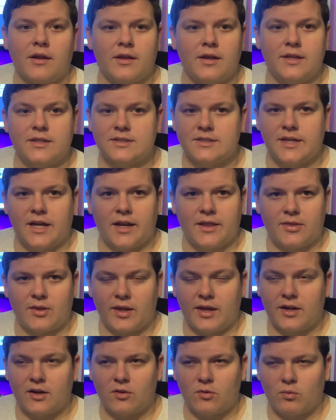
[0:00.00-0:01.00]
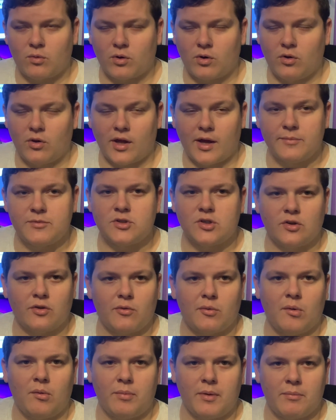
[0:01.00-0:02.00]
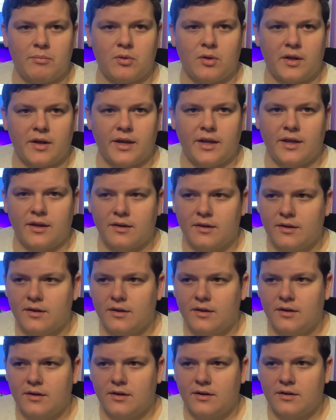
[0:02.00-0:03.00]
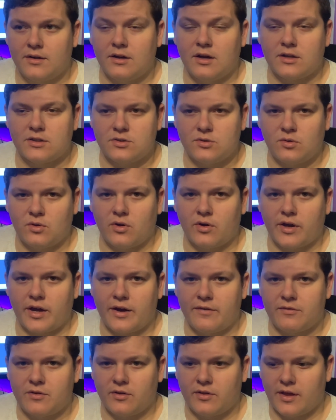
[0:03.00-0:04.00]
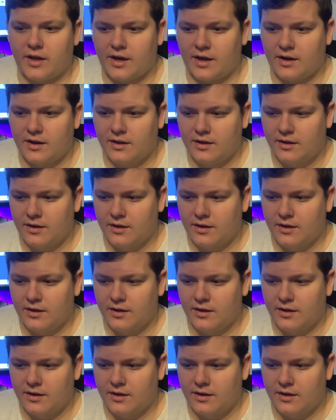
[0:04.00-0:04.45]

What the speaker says: It's not the end of the world. I'm sure there will be plenty not too long after that.